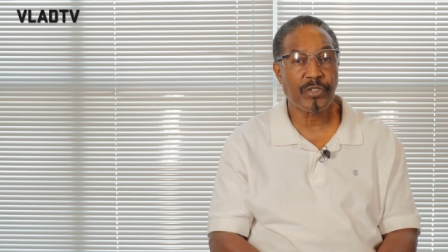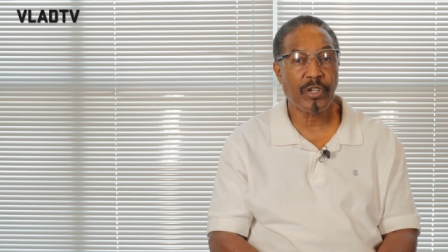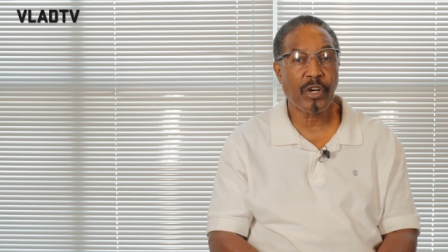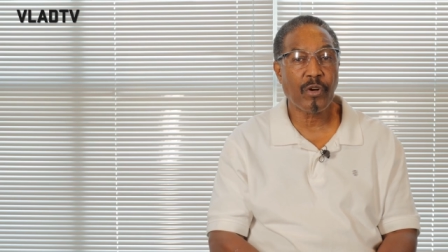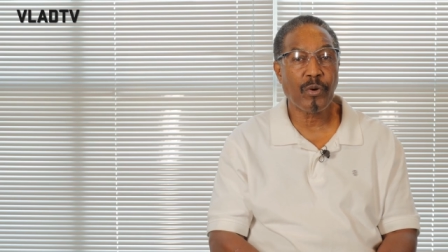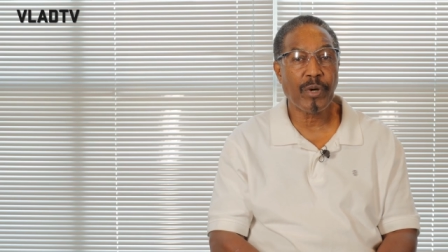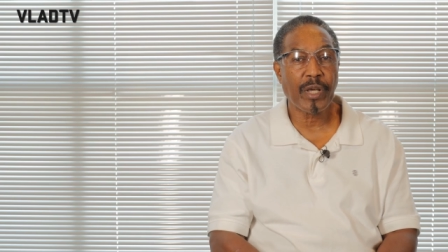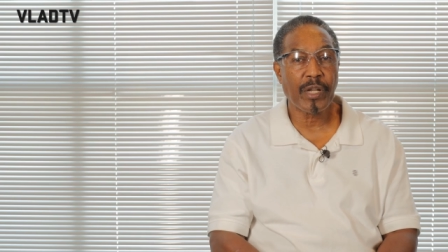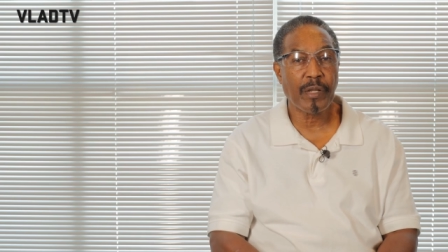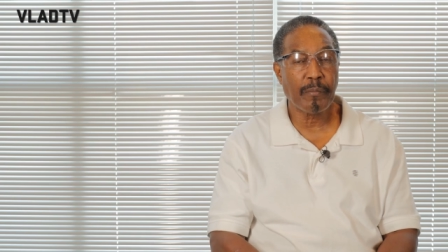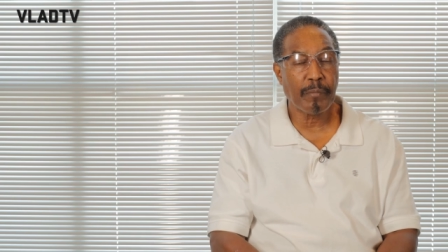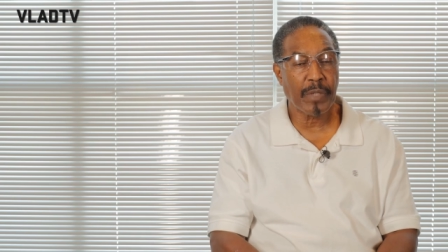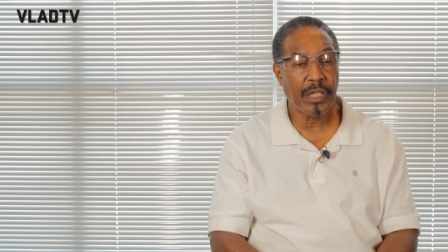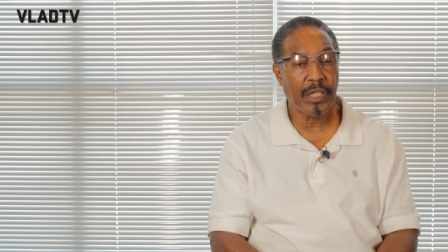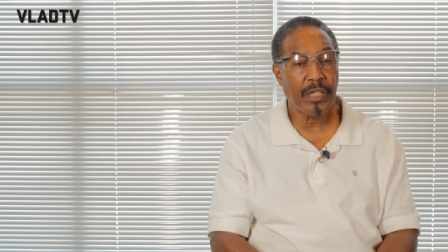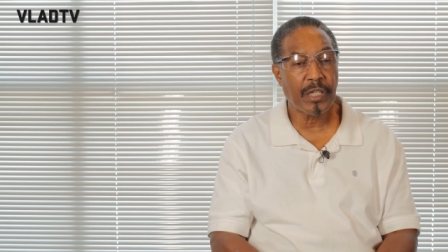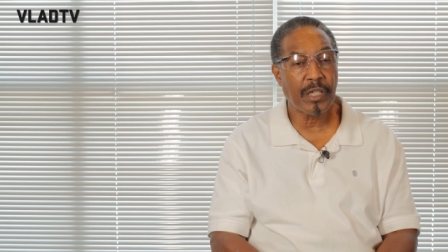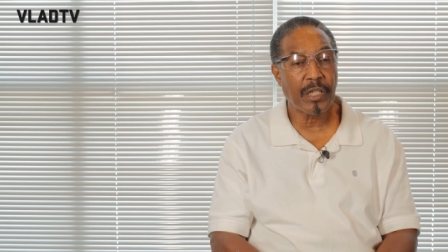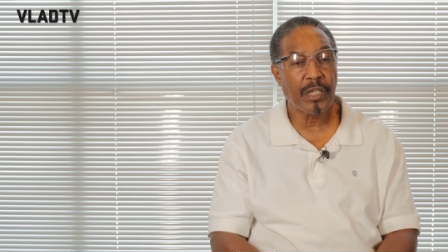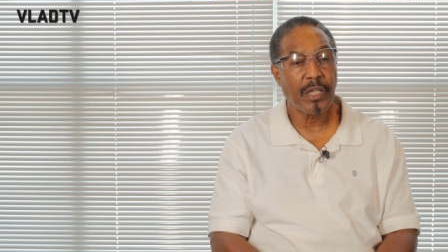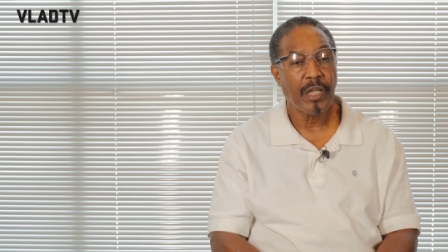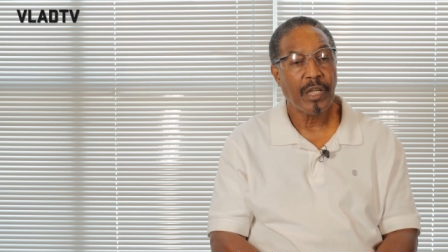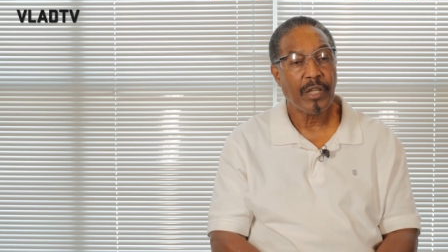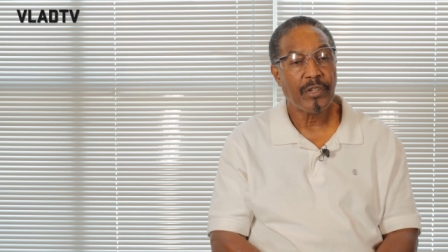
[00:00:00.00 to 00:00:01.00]
so at a
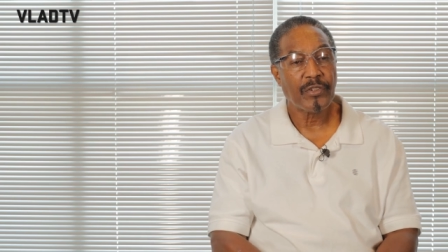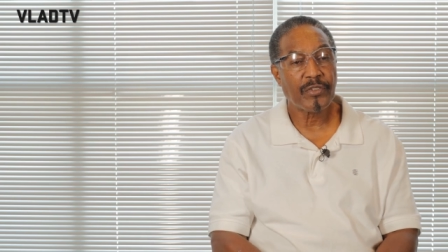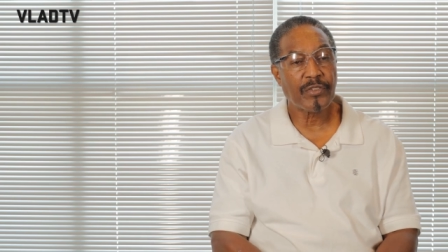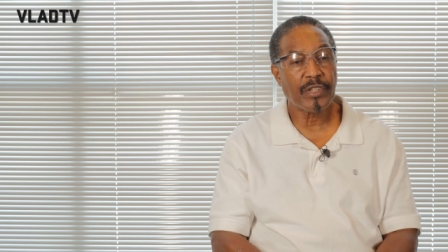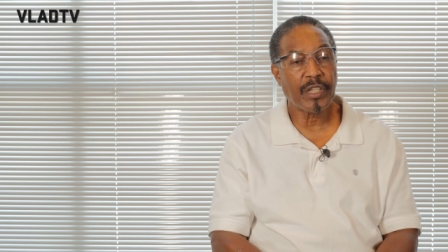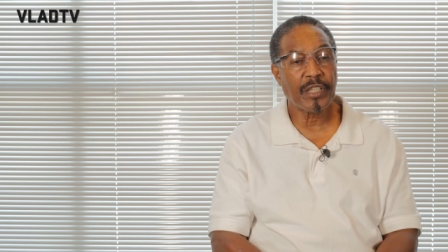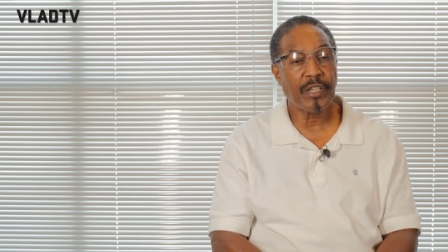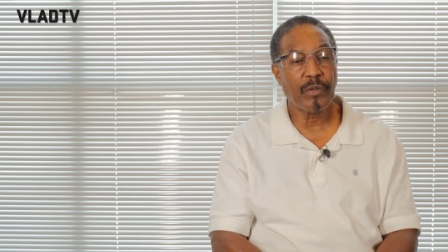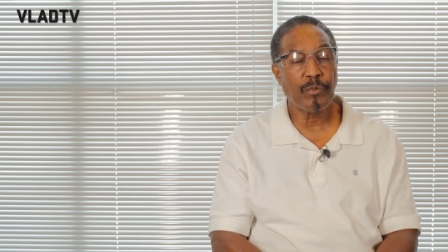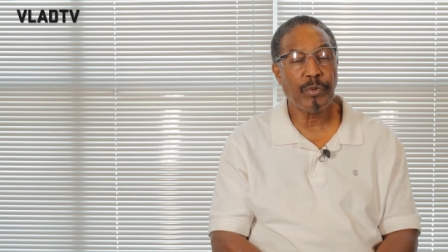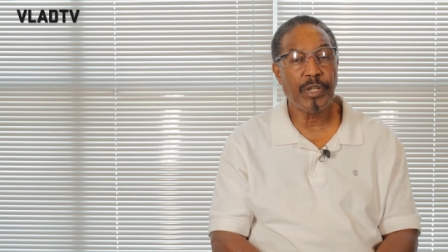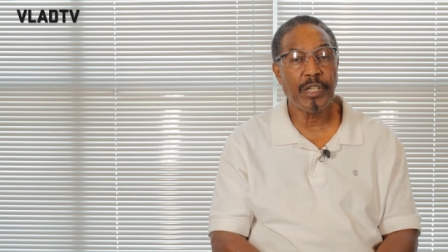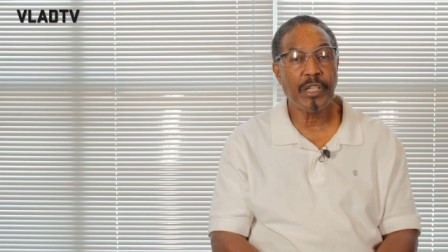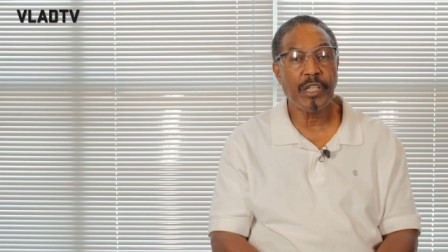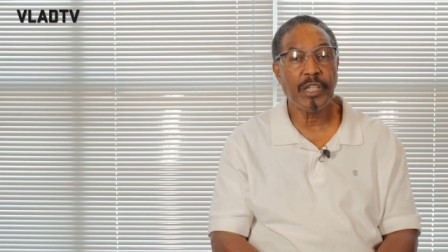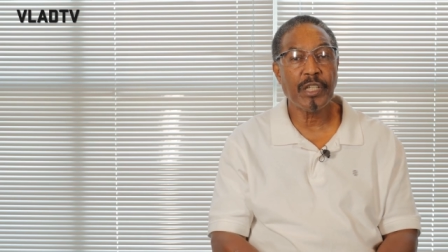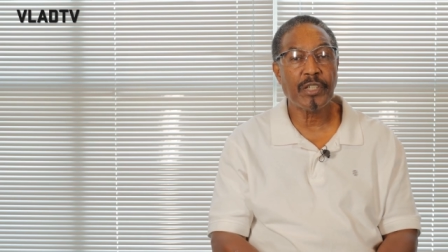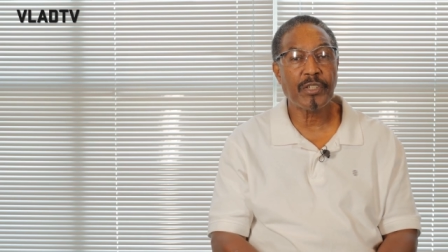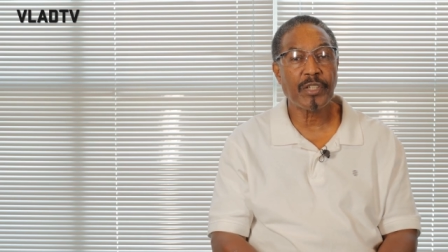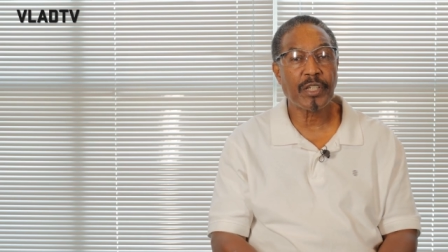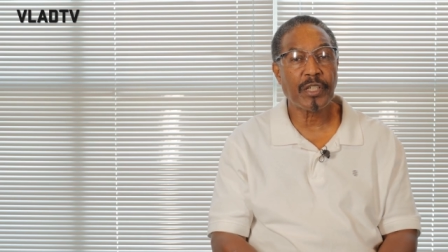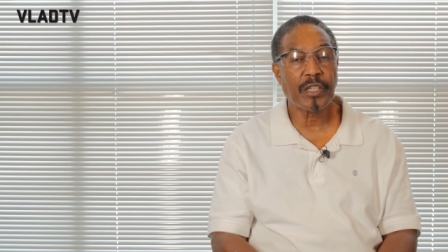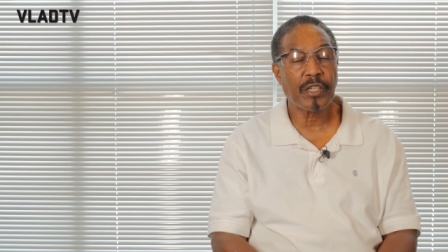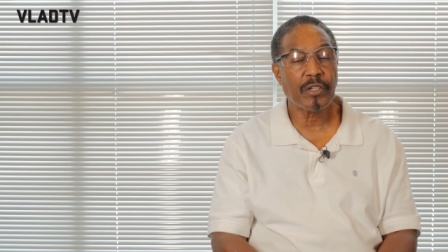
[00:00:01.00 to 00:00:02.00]
meeting said that we
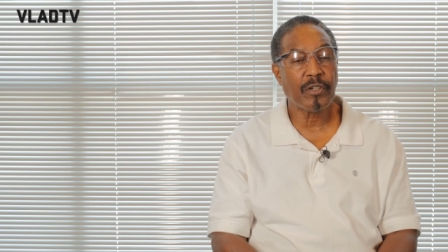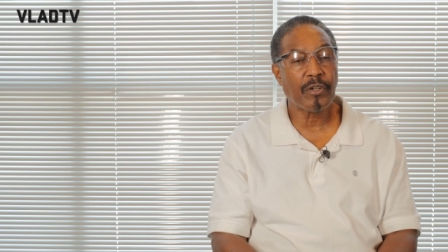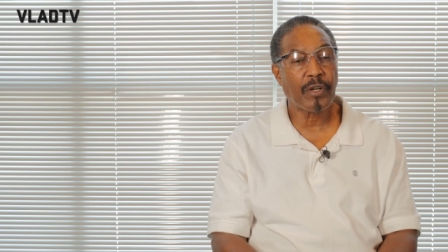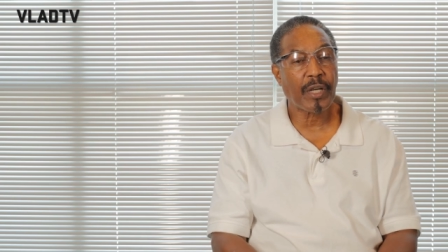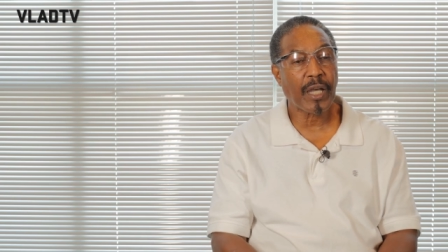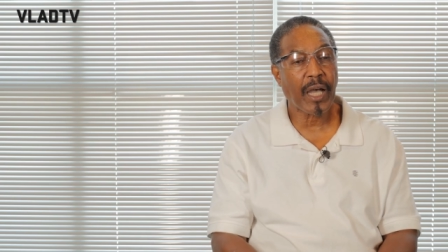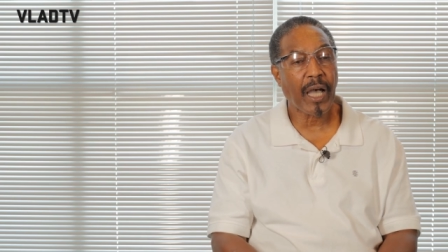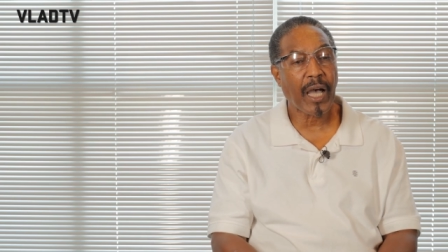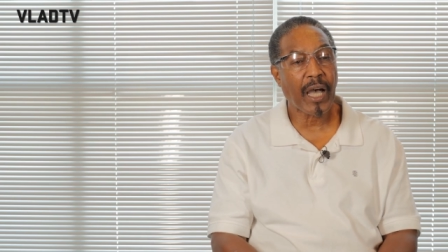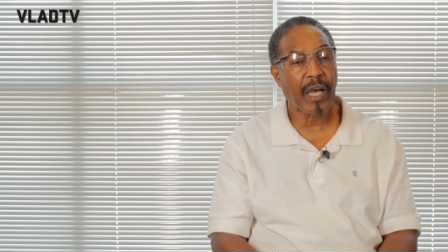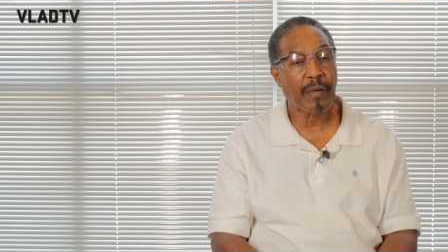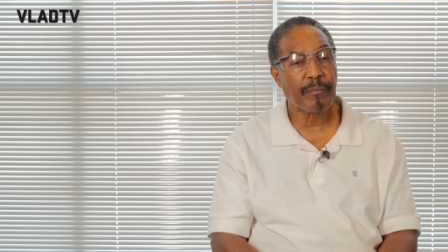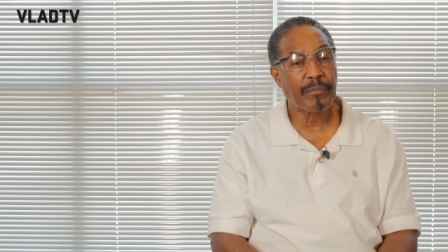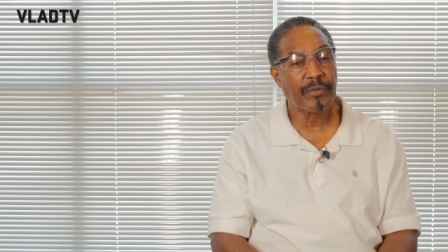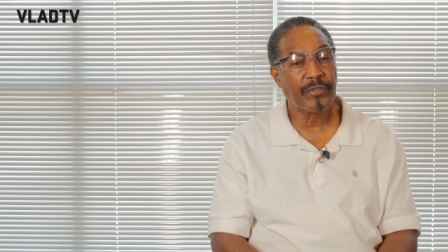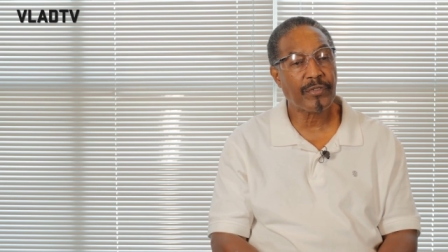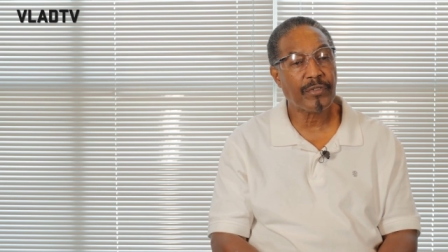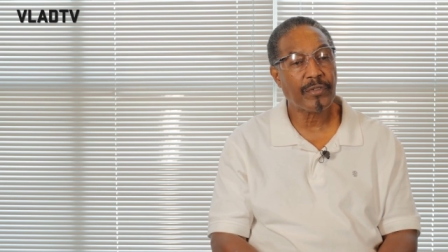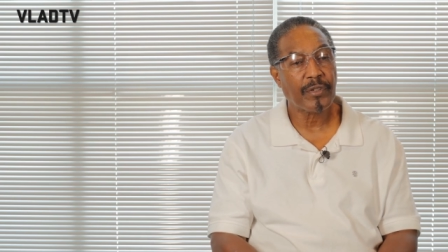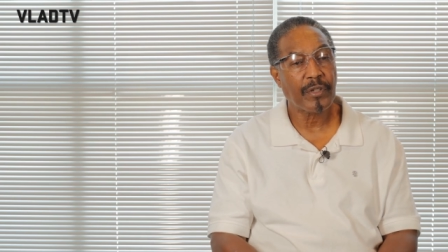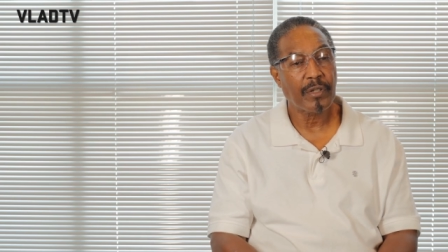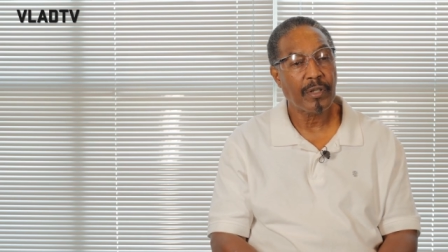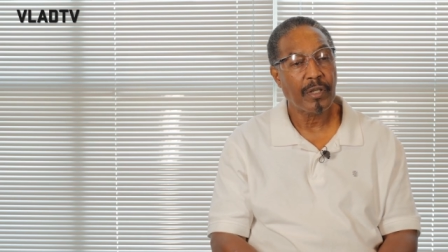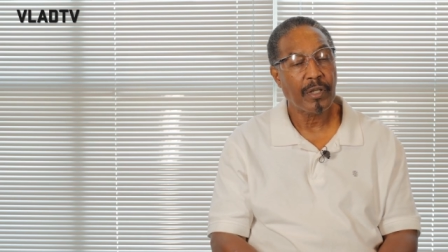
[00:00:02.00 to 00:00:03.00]
need to kill
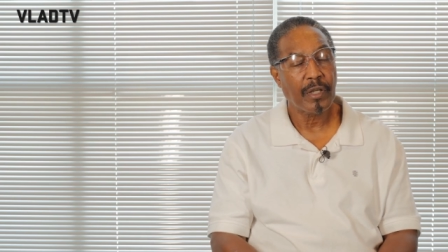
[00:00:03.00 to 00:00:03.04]
cops.